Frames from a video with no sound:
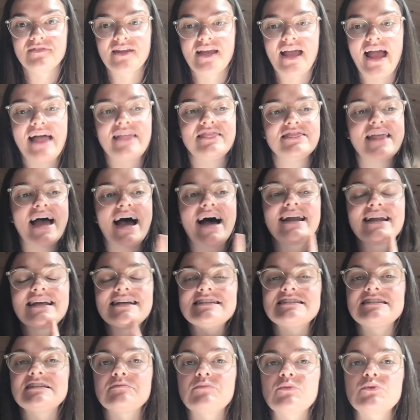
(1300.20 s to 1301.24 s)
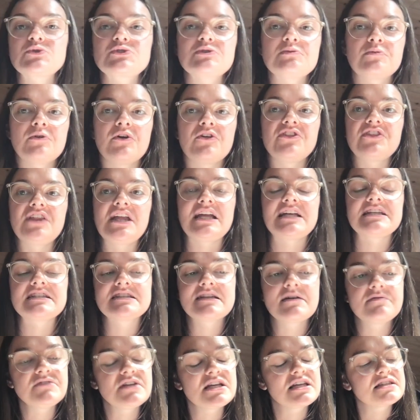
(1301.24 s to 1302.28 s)
And that is the most important thing.
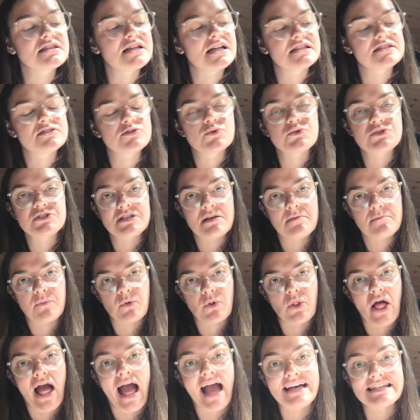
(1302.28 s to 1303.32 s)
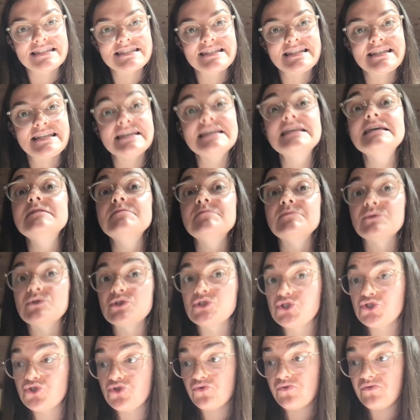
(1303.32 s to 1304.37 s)
Something that's so simple as him
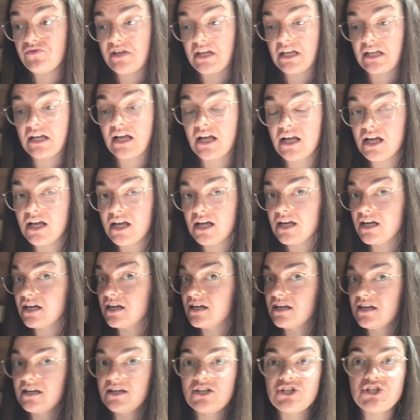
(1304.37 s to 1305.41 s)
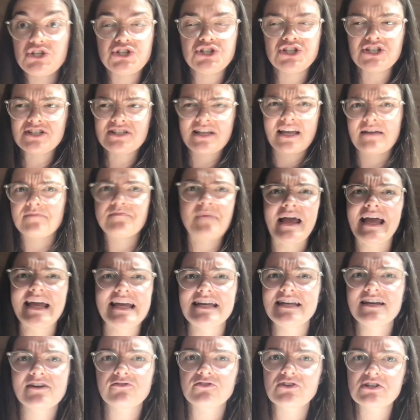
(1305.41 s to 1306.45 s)
doing, just like
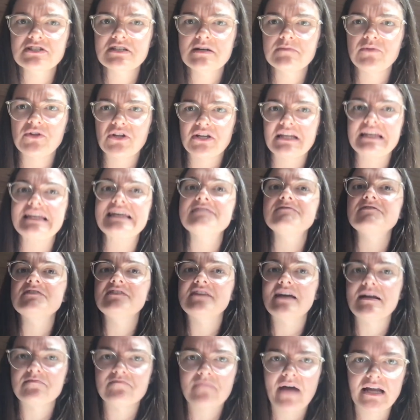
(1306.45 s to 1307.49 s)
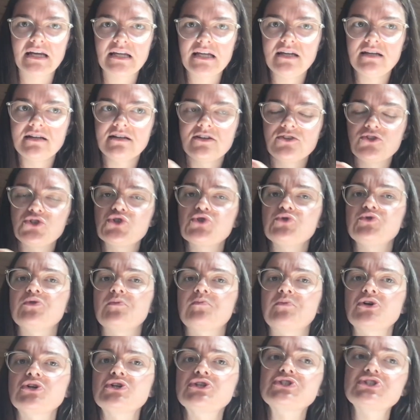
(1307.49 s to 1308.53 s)
paying, for example, and giving that money to the
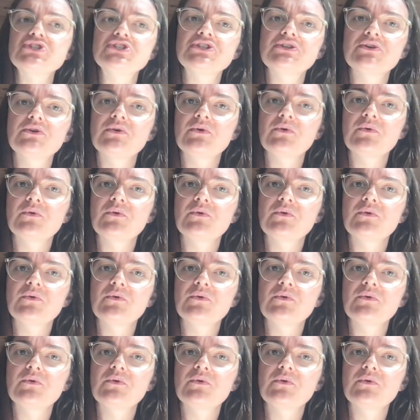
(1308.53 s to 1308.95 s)
person